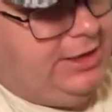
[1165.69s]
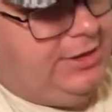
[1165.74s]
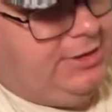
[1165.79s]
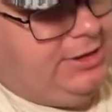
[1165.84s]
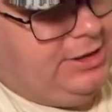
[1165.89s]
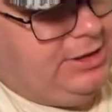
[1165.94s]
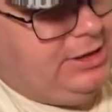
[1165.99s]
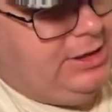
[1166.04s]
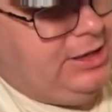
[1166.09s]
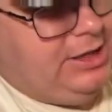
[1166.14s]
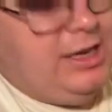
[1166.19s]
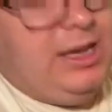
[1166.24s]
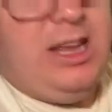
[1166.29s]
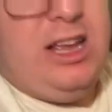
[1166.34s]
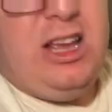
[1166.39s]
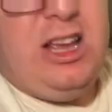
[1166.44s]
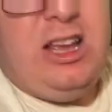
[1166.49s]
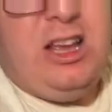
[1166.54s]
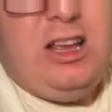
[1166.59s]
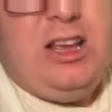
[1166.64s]
Here is
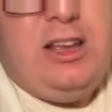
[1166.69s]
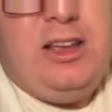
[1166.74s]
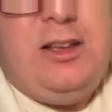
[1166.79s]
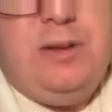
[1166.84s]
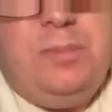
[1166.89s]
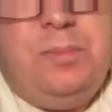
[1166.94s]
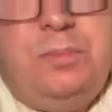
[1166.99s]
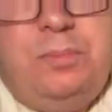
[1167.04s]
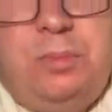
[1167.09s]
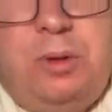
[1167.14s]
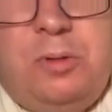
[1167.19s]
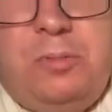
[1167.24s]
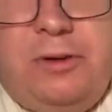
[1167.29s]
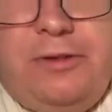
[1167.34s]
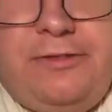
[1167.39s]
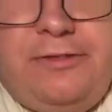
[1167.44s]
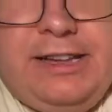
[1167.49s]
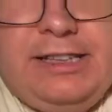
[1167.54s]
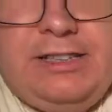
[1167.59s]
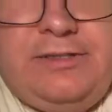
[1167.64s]
Boba
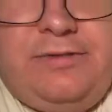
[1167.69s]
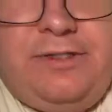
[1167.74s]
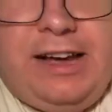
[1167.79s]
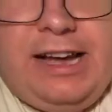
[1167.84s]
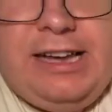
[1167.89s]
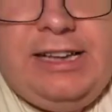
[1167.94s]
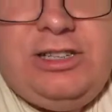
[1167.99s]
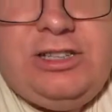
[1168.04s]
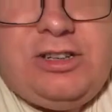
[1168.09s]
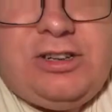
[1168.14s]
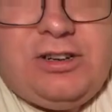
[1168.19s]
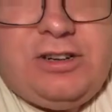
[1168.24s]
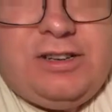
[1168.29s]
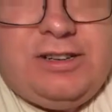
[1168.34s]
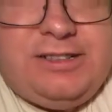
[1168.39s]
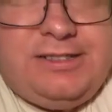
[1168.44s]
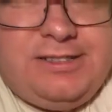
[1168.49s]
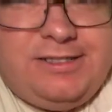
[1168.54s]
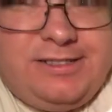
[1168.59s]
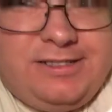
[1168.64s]
Fett's visor
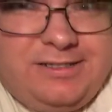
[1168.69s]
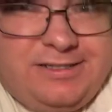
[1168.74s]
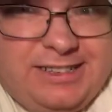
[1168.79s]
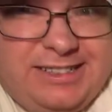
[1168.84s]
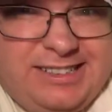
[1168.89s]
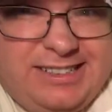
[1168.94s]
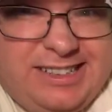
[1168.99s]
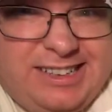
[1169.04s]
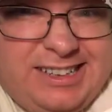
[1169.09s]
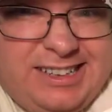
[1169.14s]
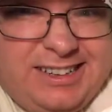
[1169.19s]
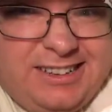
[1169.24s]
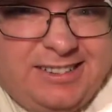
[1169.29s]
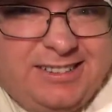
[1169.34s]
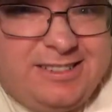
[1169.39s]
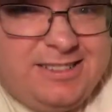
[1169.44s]
right there.